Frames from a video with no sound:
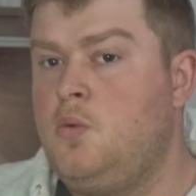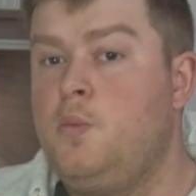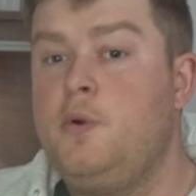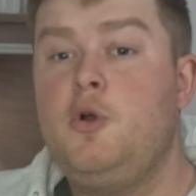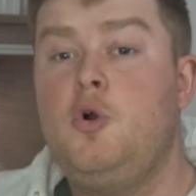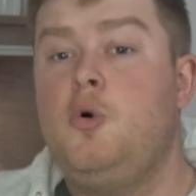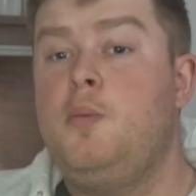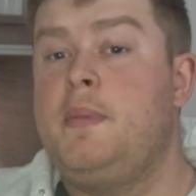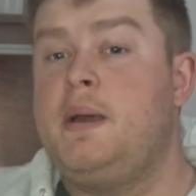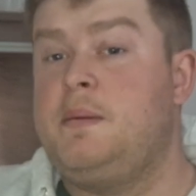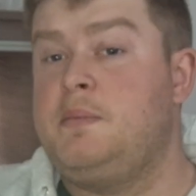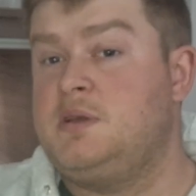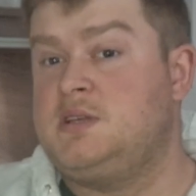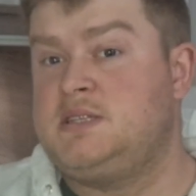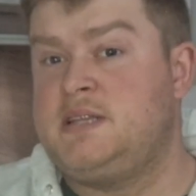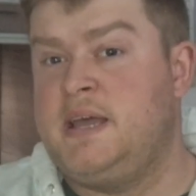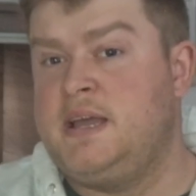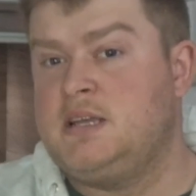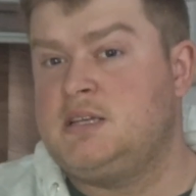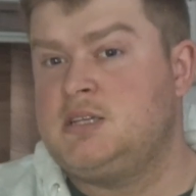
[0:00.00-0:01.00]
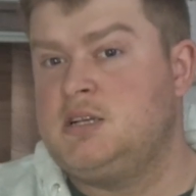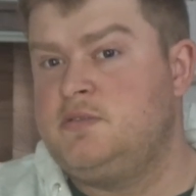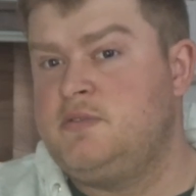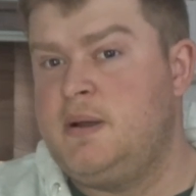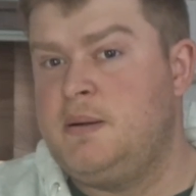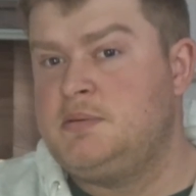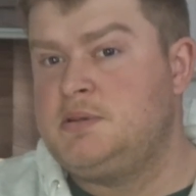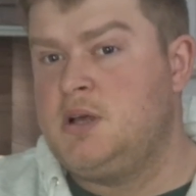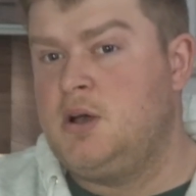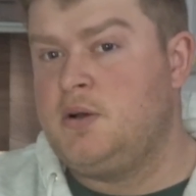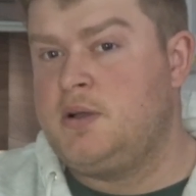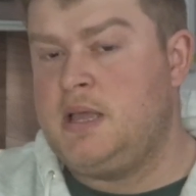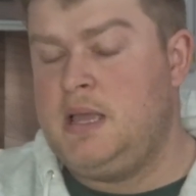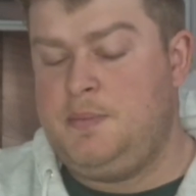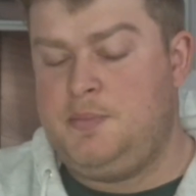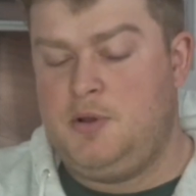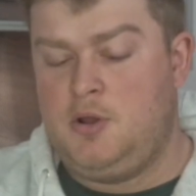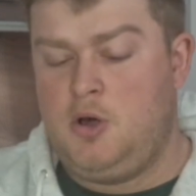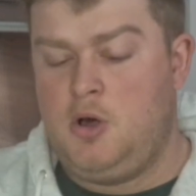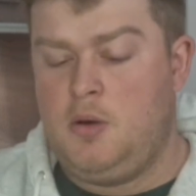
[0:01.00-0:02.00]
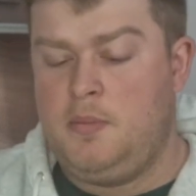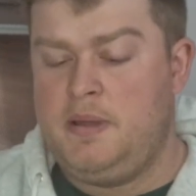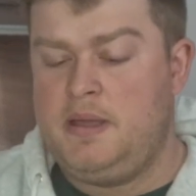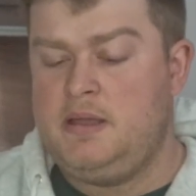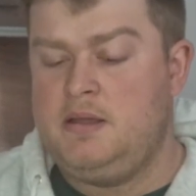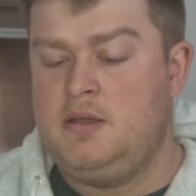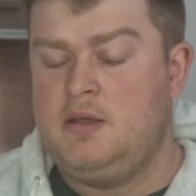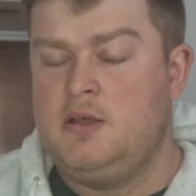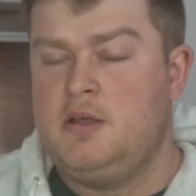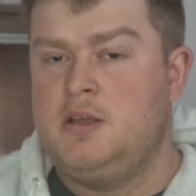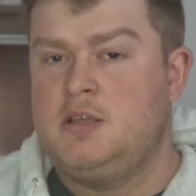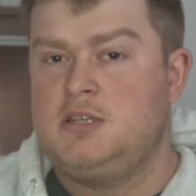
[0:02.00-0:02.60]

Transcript: We all make mistakes in the reptile keeping hobby.